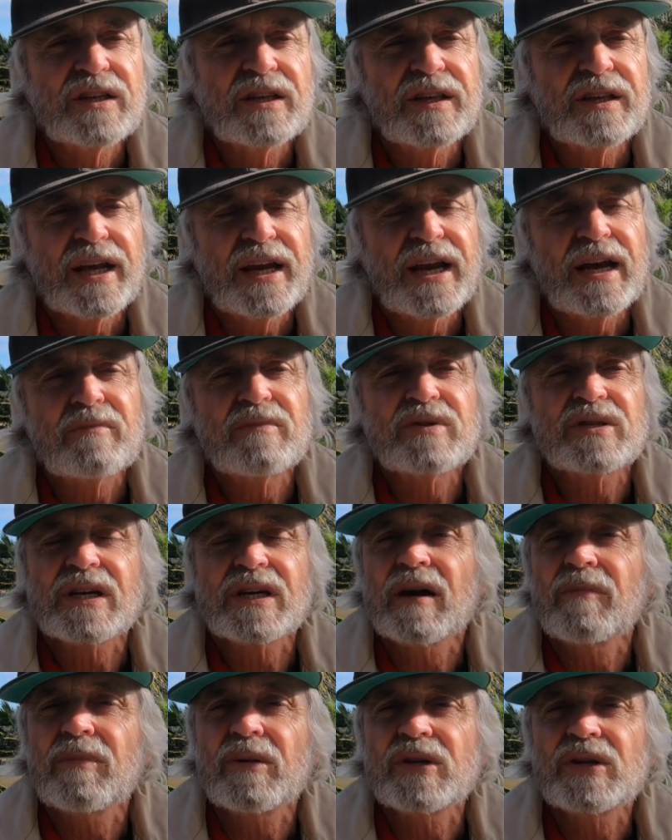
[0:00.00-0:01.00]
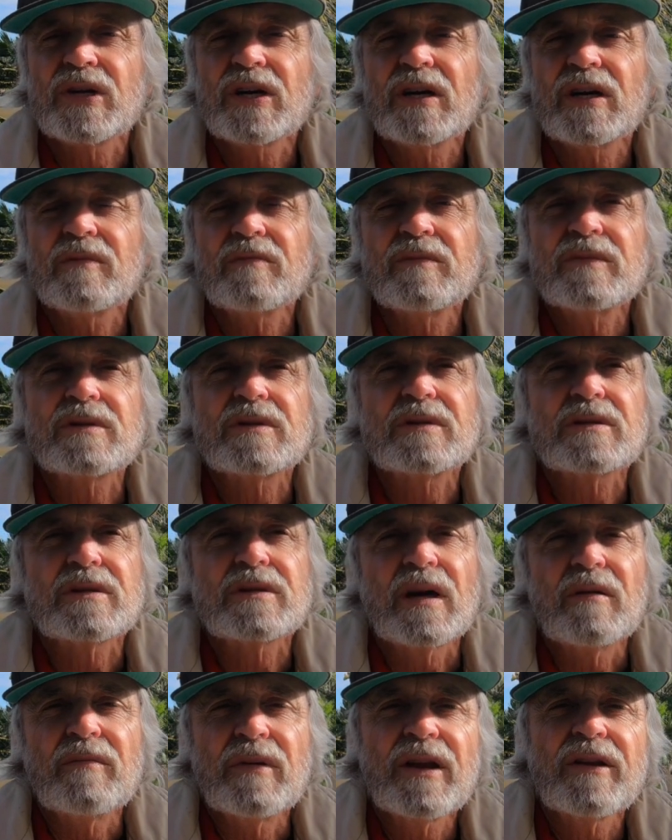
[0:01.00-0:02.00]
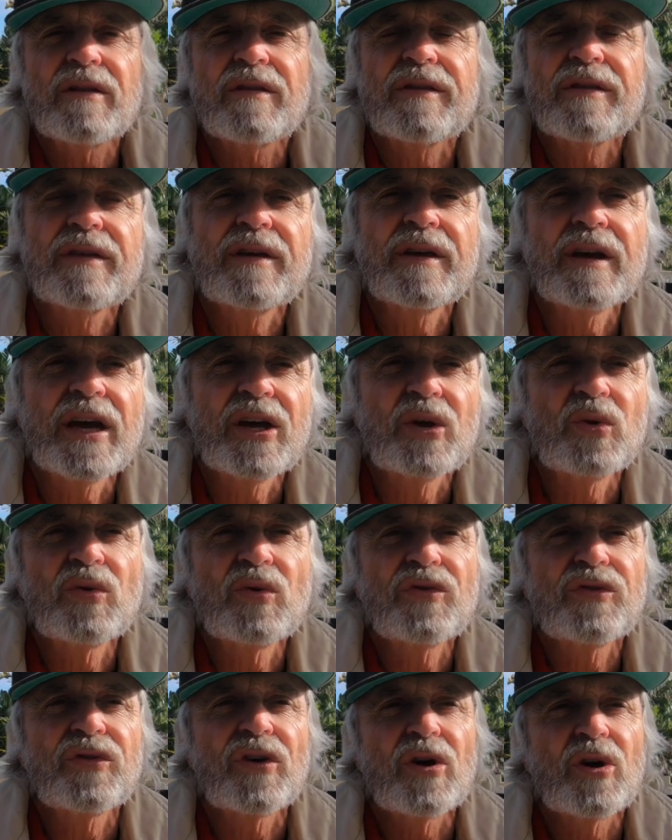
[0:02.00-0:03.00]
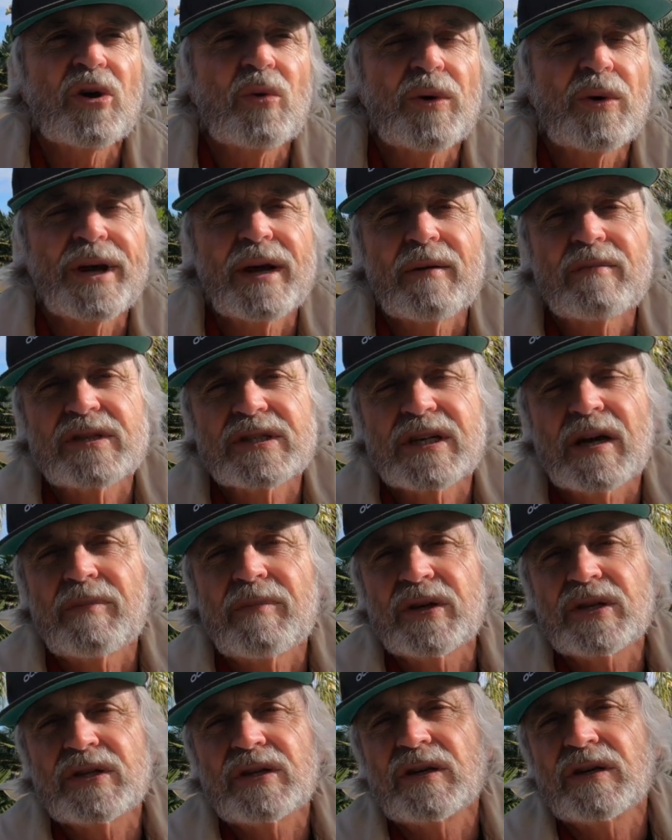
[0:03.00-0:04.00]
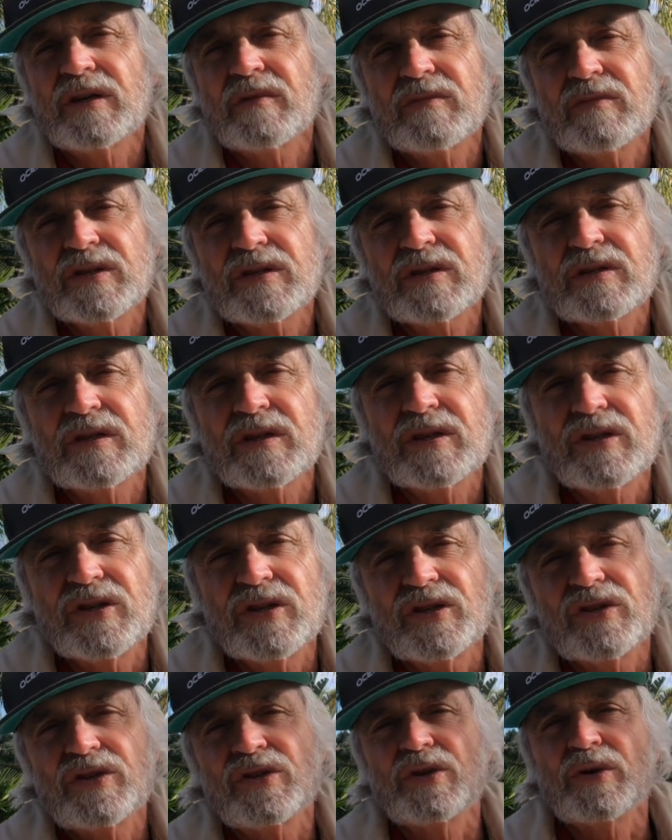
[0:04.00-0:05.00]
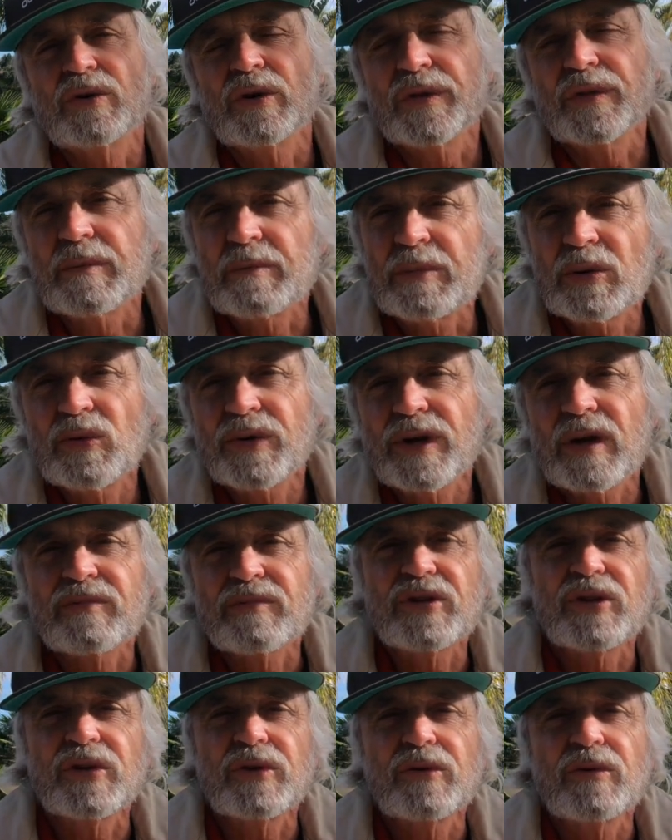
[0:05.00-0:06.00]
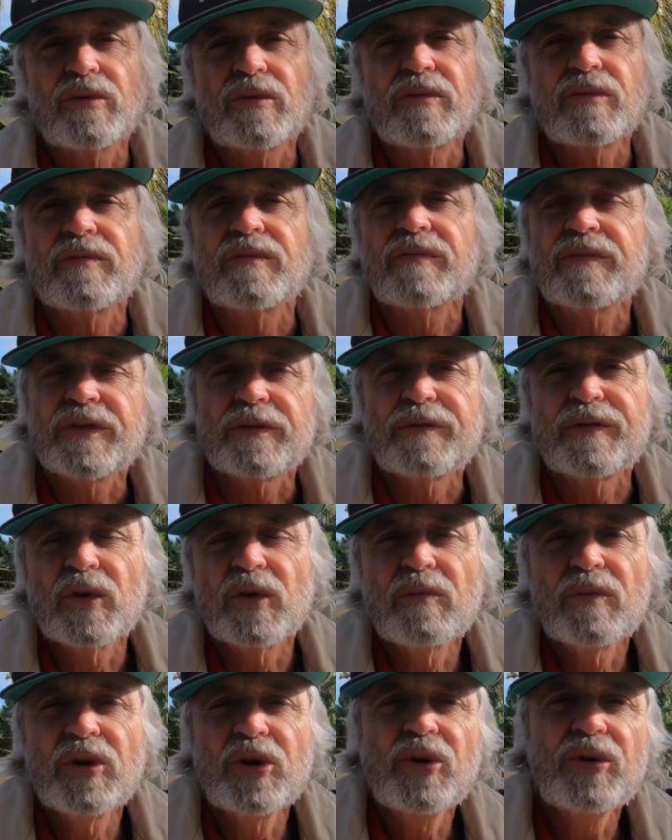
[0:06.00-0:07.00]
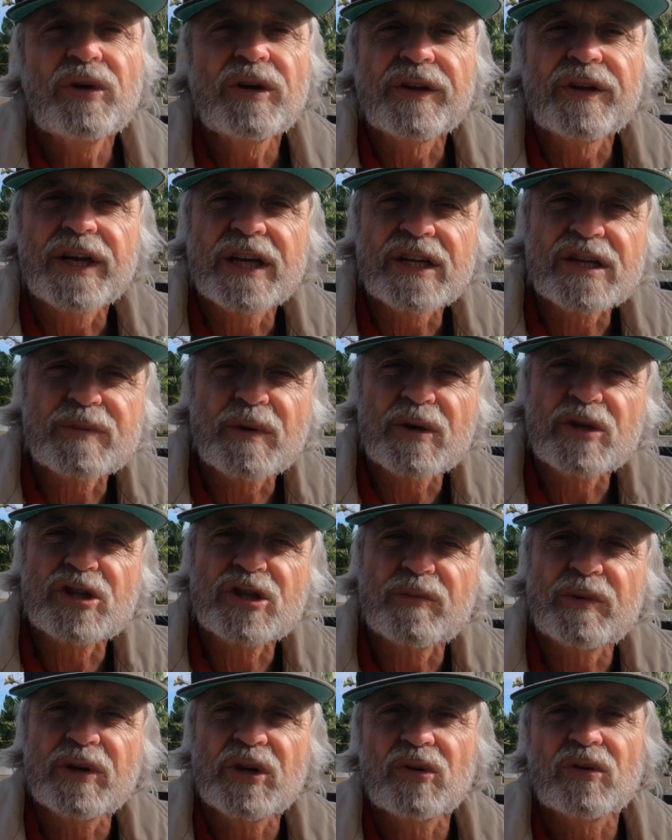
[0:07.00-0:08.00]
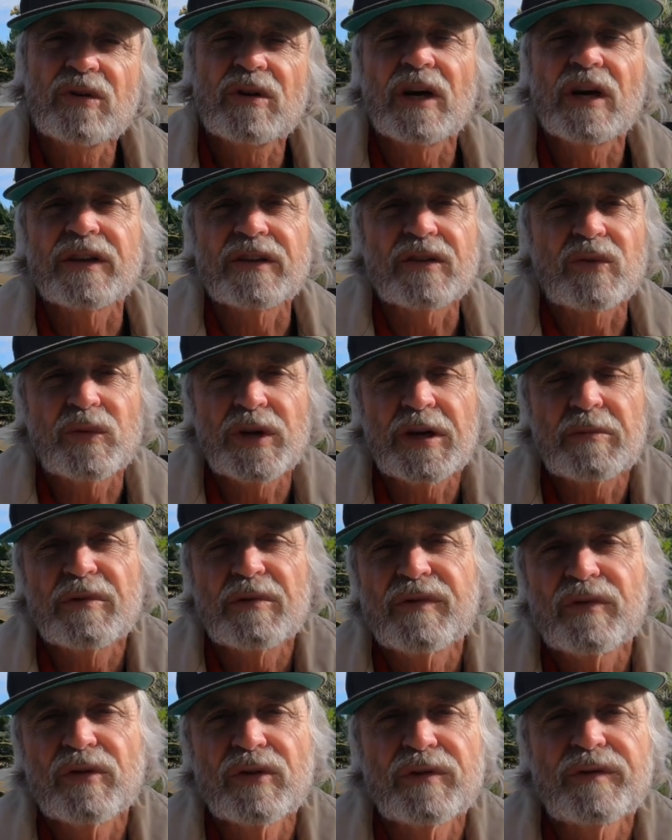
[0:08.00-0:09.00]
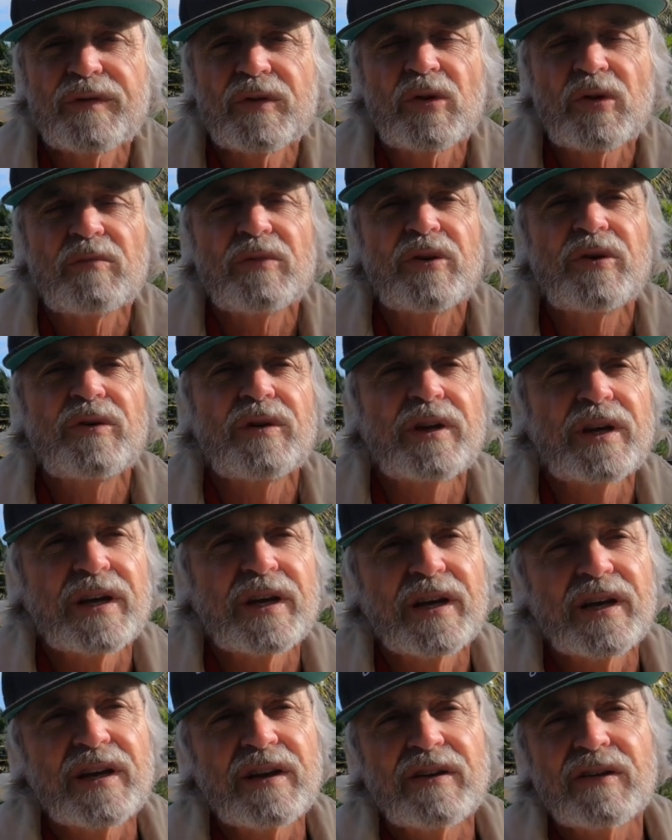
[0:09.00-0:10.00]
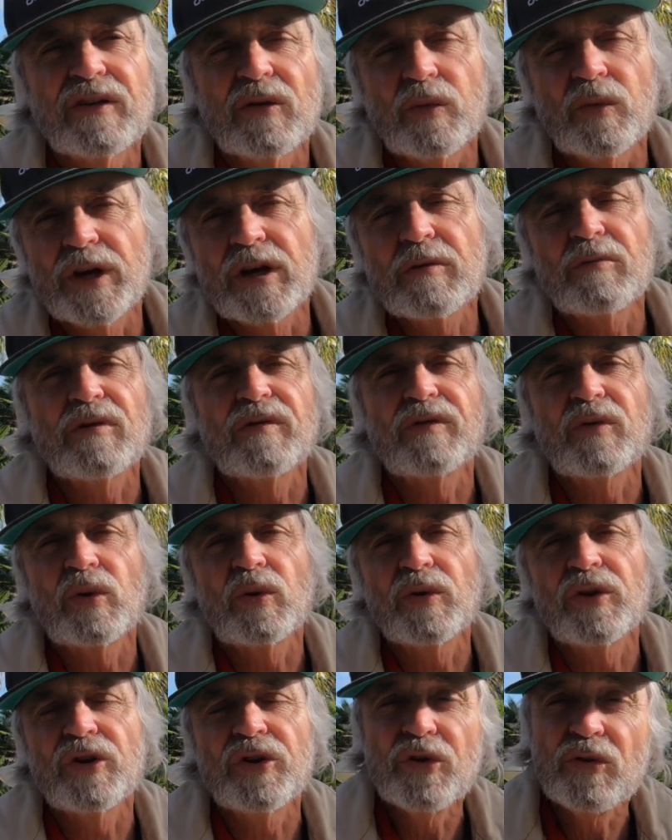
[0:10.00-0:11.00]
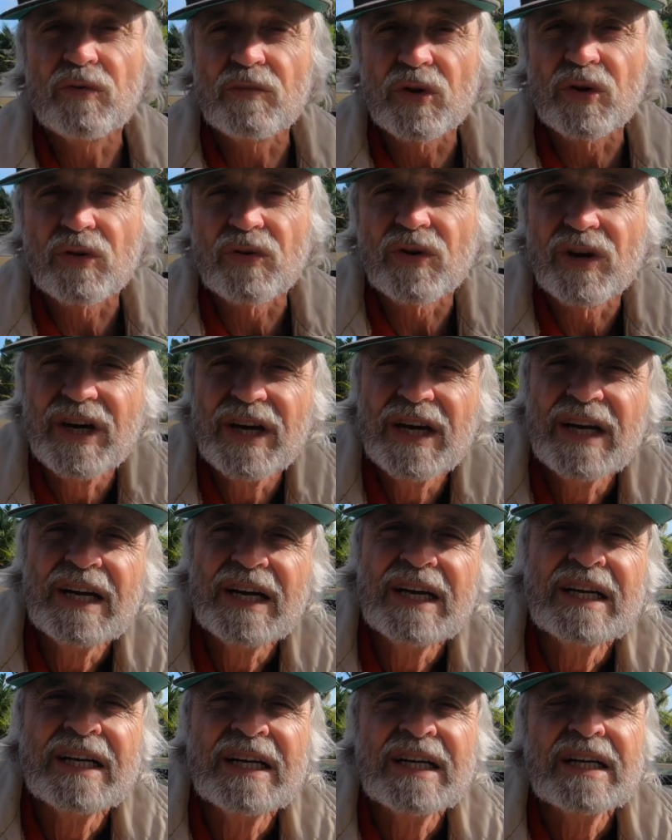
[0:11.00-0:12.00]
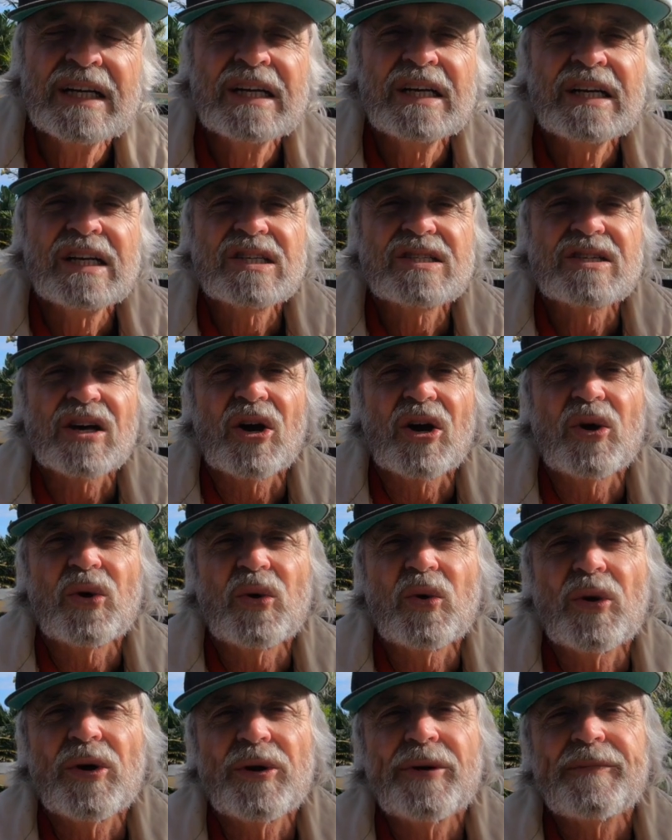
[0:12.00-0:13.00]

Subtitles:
that happens a couple of times a month. And also what happens a couple of times is you've got the build up to the full moon, and that's supposed to be good, like the week before the full moon and the week before the new moon. So